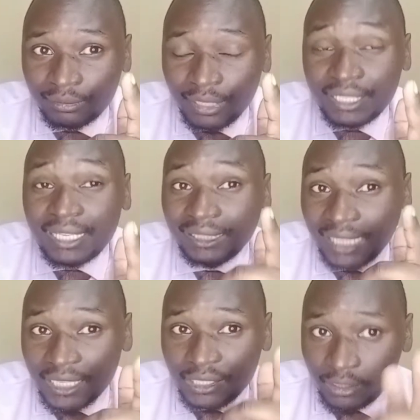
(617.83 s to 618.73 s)
is
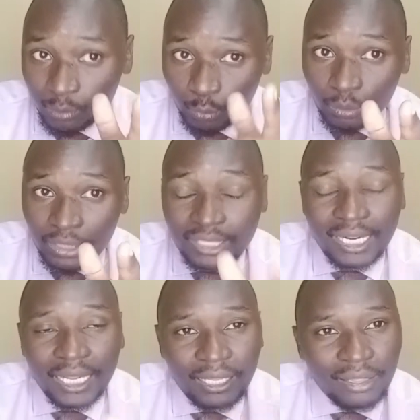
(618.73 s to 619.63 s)
attached to you. It's
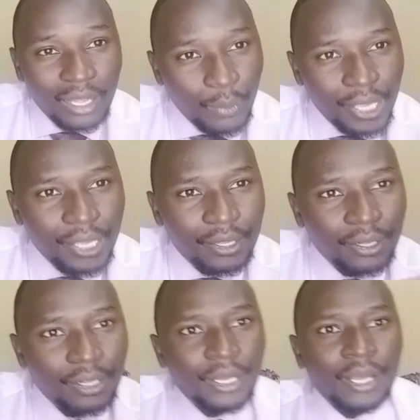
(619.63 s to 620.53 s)
like the way
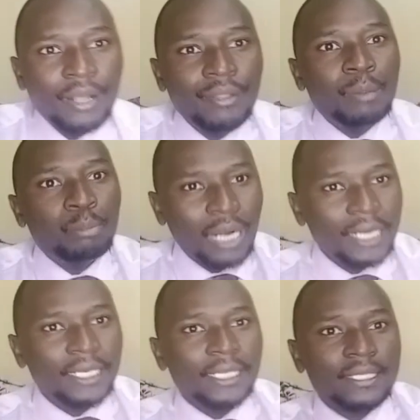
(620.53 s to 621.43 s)
the
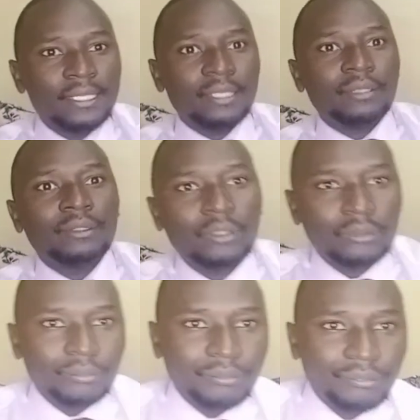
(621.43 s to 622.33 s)
planets,
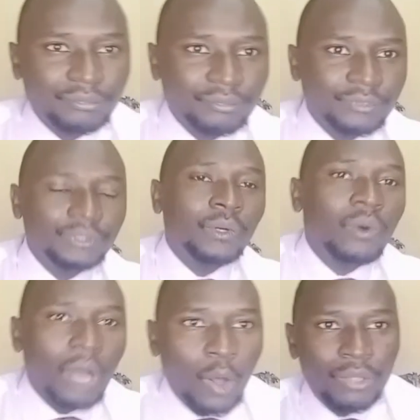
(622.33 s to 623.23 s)
you know,
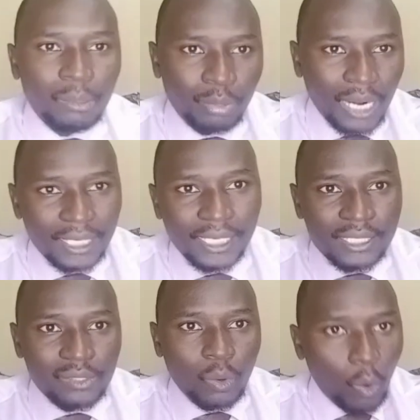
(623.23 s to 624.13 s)
how the
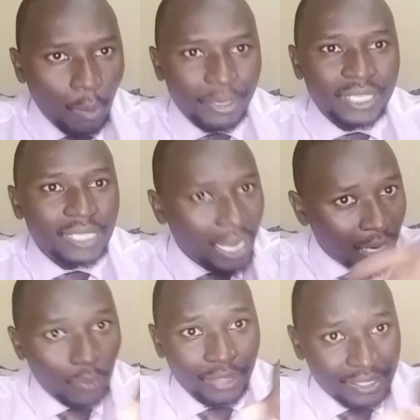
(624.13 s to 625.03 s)
planets orbit
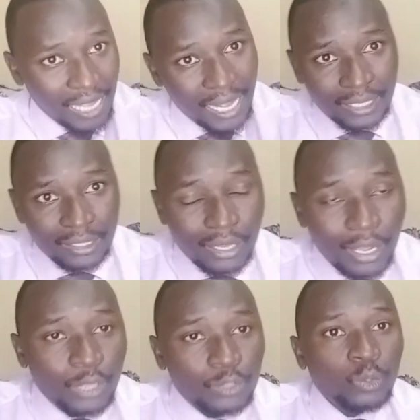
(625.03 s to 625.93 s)
around the sun.
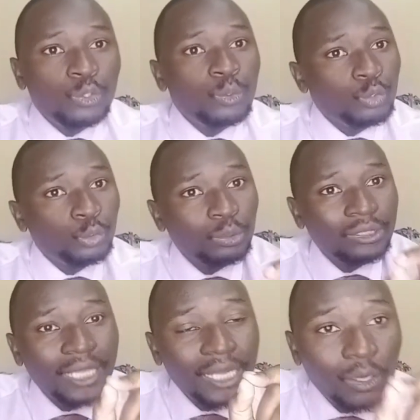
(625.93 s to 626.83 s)
So you should
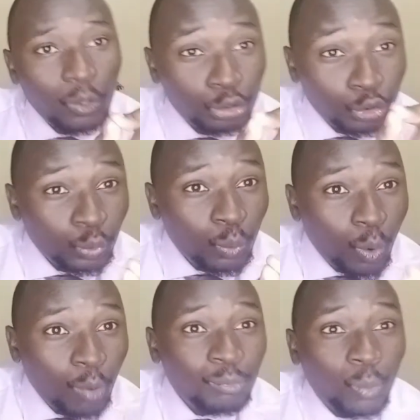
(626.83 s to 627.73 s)
take control
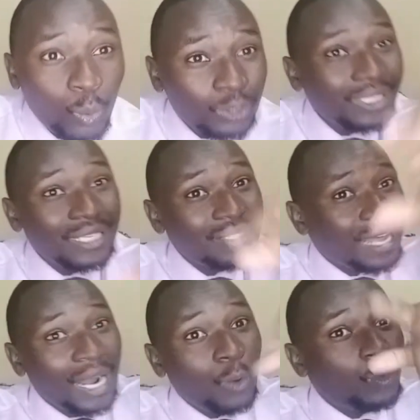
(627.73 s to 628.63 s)
of what is
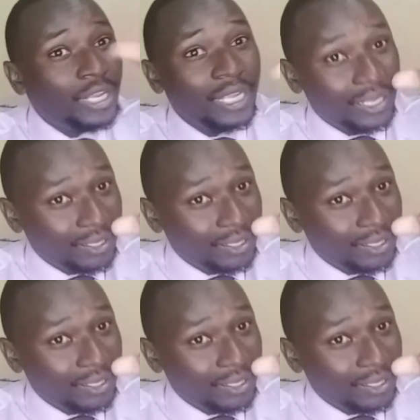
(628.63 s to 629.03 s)
surrounding.